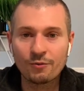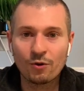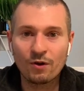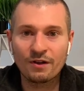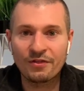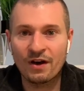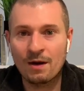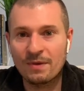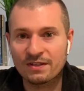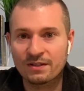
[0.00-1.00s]
rule of
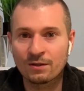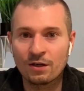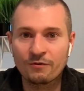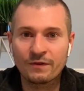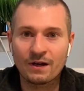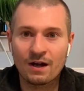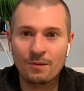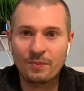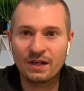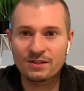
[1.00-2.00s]
thumb is to look for
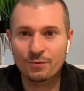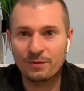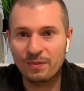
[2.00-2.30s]
companies with